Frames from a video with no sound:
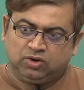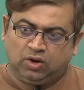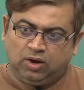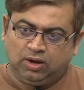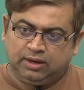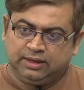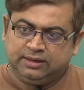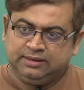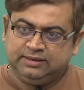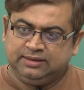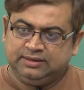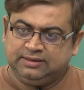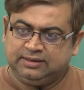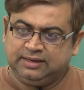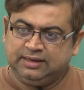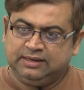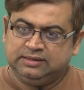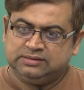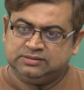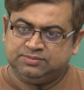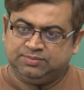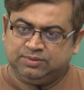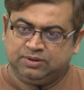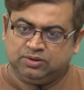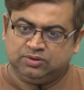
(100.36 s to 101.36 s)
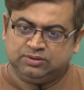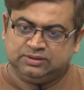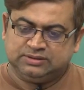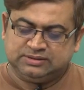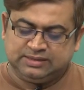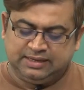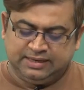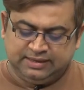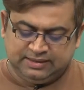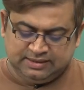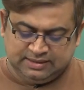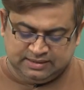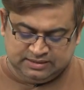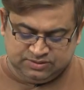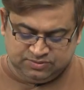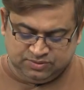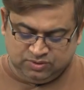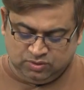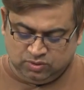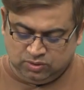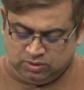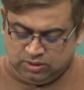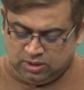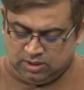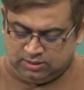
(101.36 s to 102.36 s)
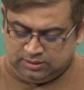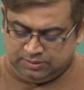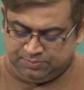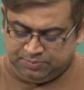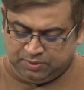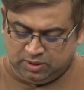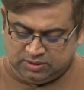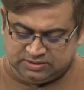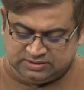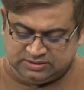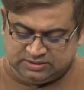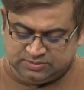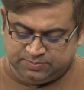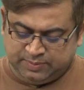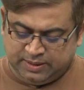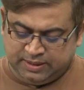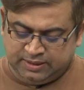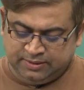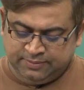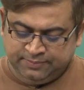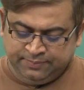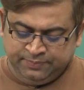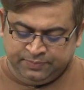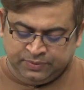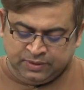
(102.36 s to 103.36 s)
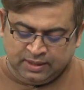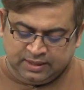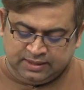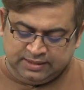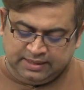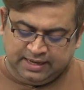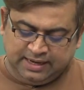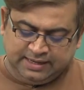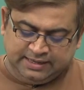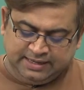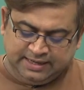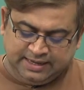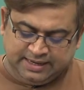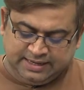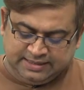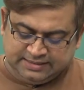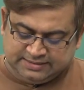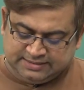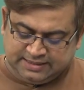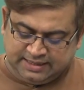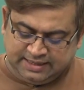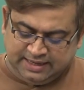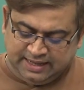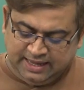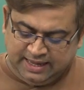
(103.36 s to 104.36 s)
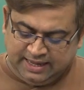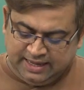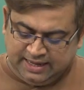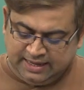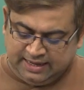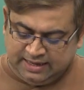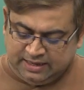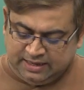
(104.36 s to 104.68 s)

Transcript: talk in details about this later as we go along the process, but the idea is that air